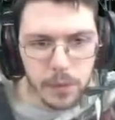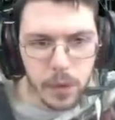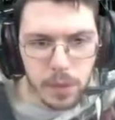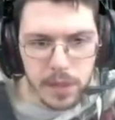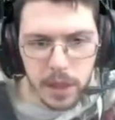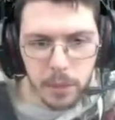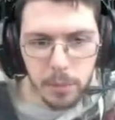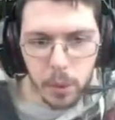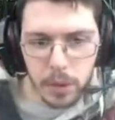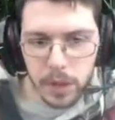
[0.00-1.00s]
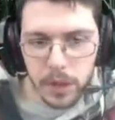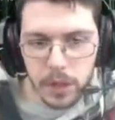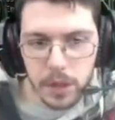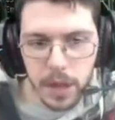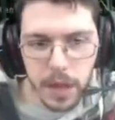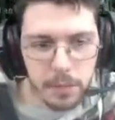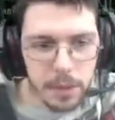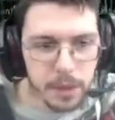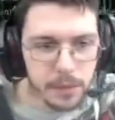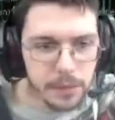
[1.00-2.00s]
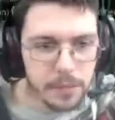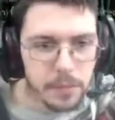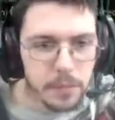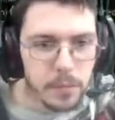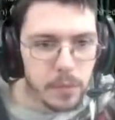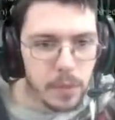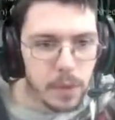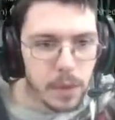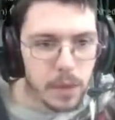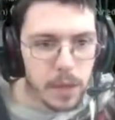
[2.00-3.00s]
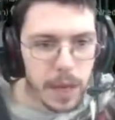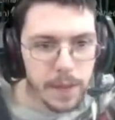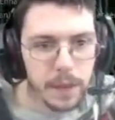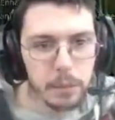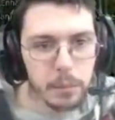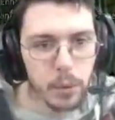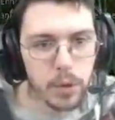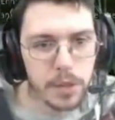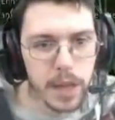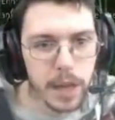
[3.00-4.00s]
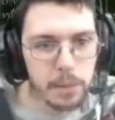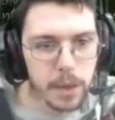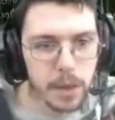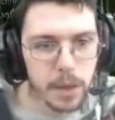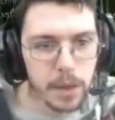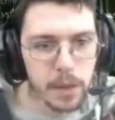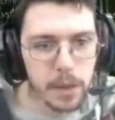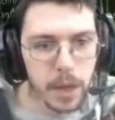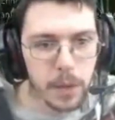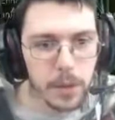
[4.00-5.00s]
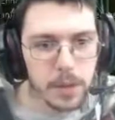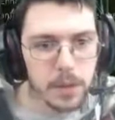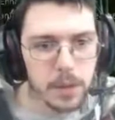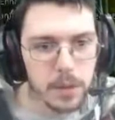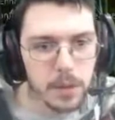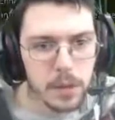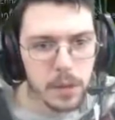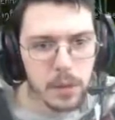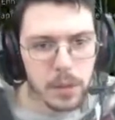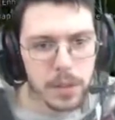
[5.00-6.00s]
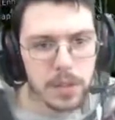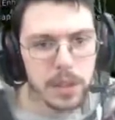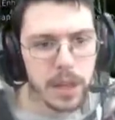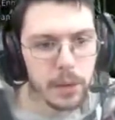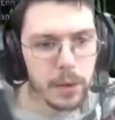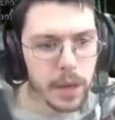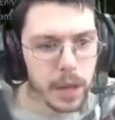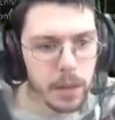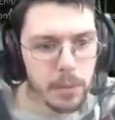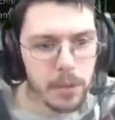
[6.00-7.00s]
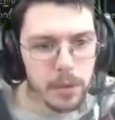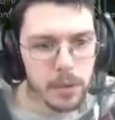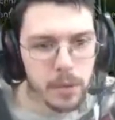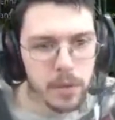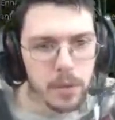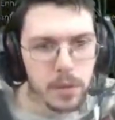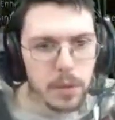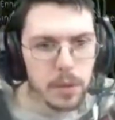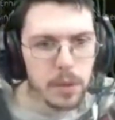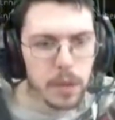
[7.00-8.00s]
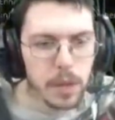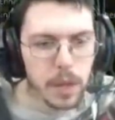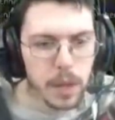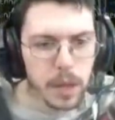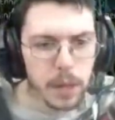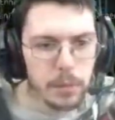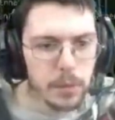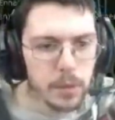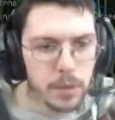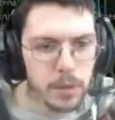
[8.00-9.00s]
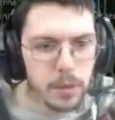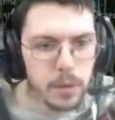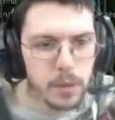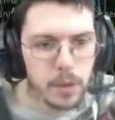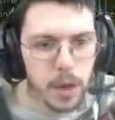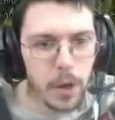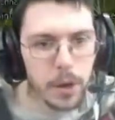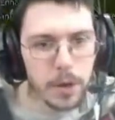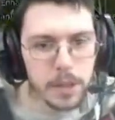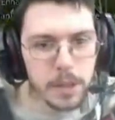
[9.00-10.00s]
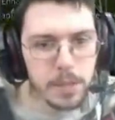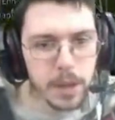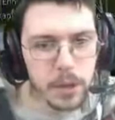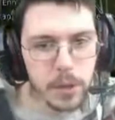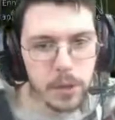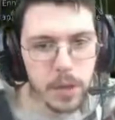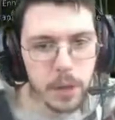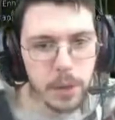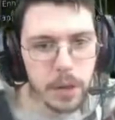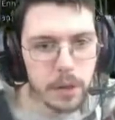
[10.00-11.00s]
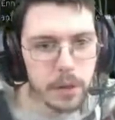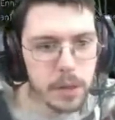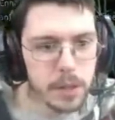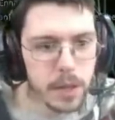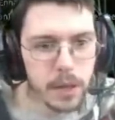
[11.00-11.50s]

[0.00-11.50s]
Was that the boar that just attacked me? I think the boar attacked me. Anyways, let's get rid of him. Um, oh no, it's this big dude. There we go. He's dead.